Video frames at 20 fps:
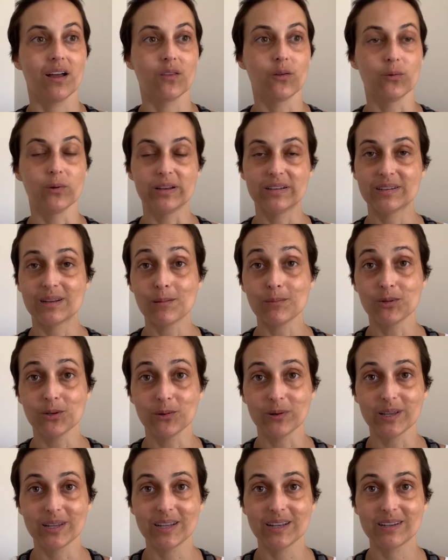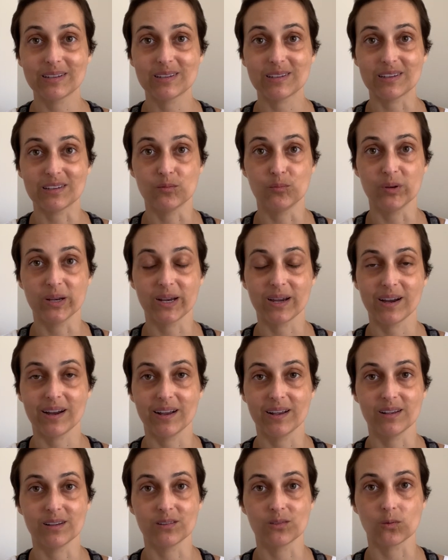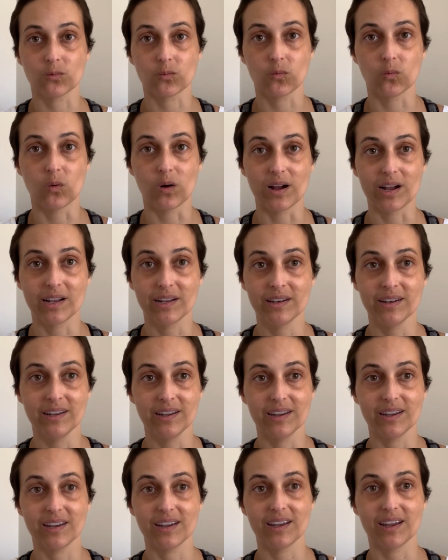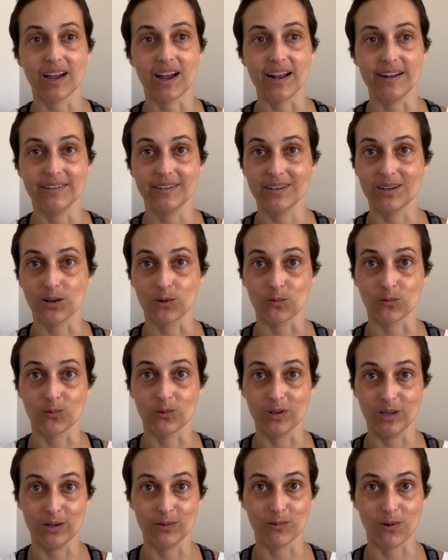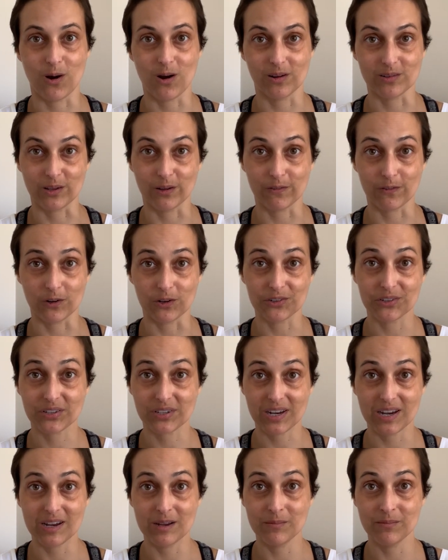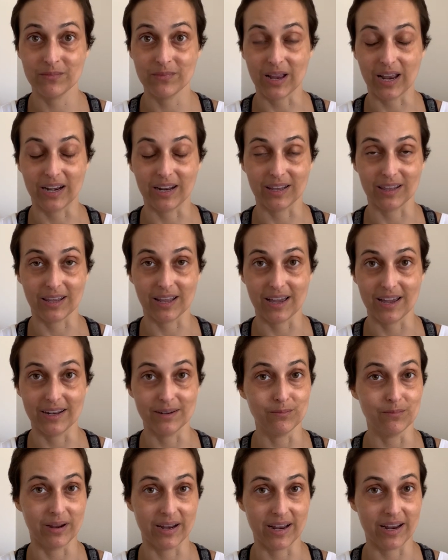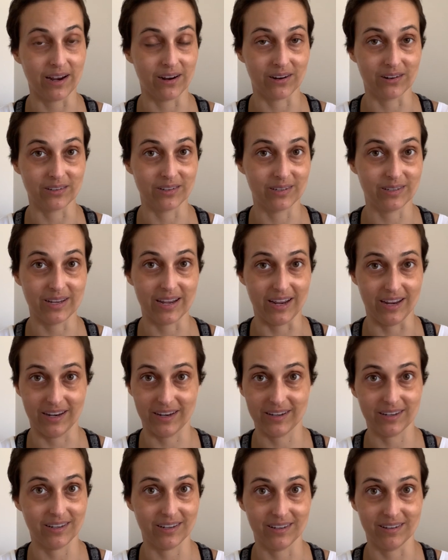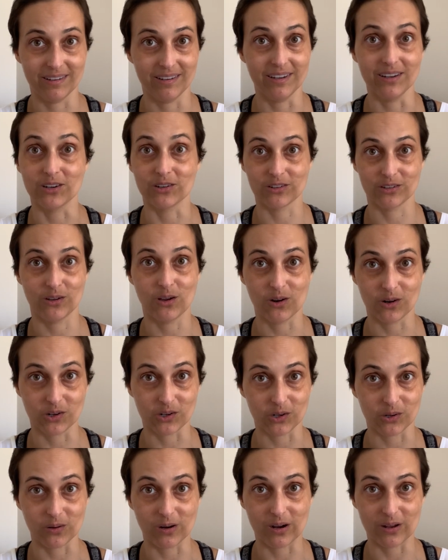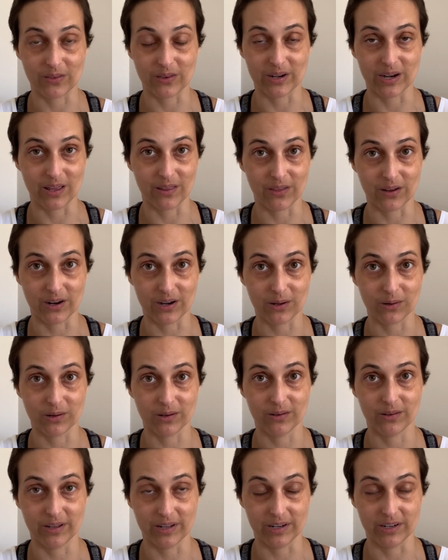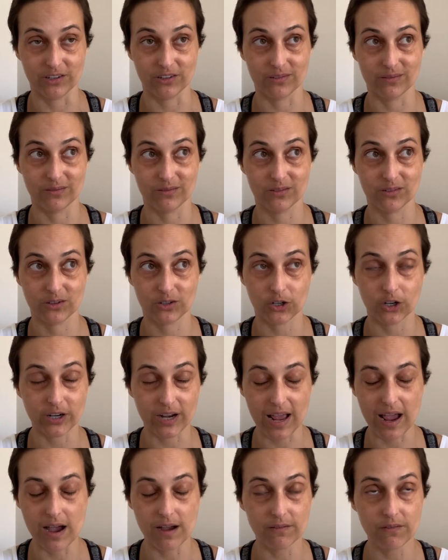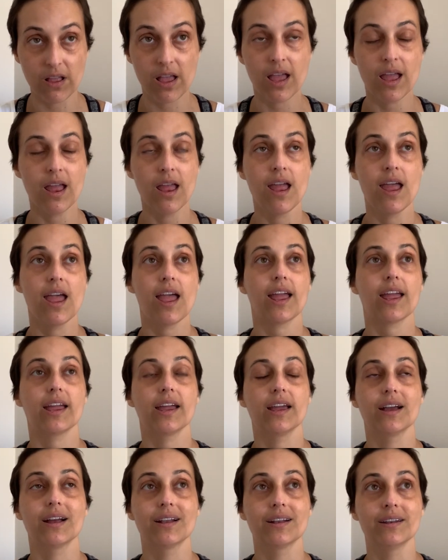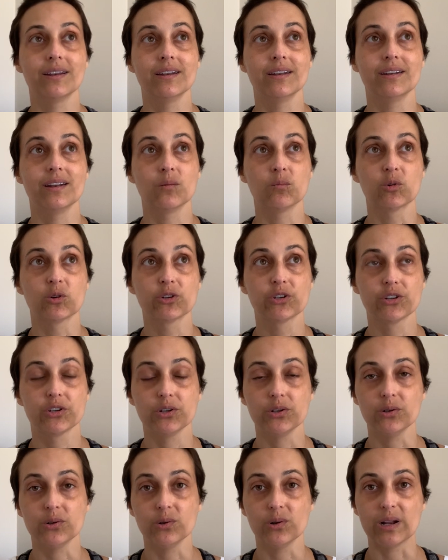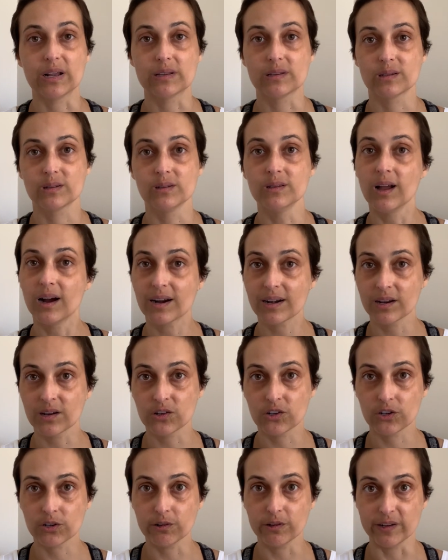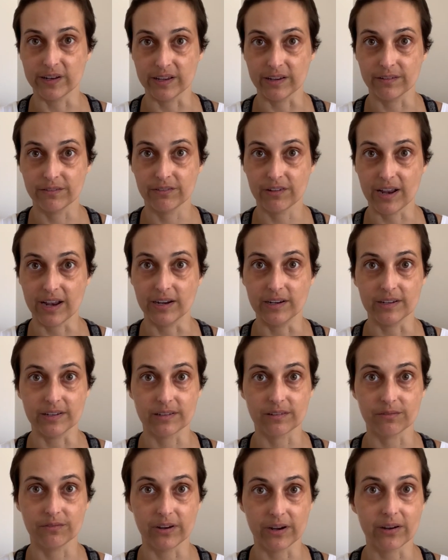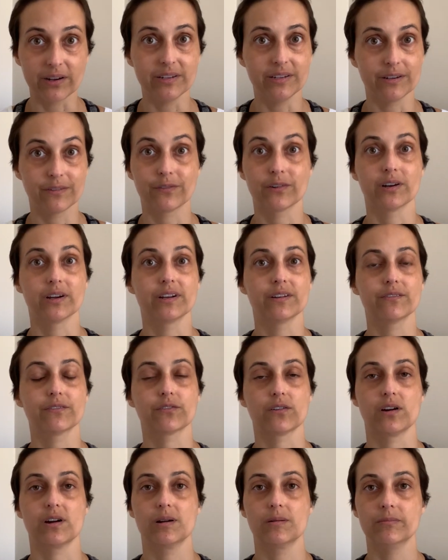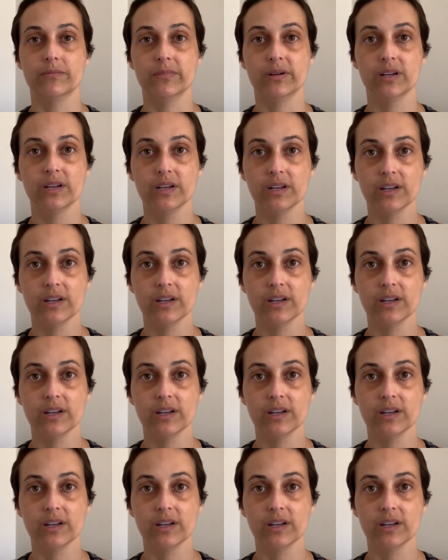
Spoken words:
the reason I'm doing this is because, one, I did it really wrong the first time and it led my hair to take years longer to grow out than it could have. And number two, it's not intuitive and it's very different from,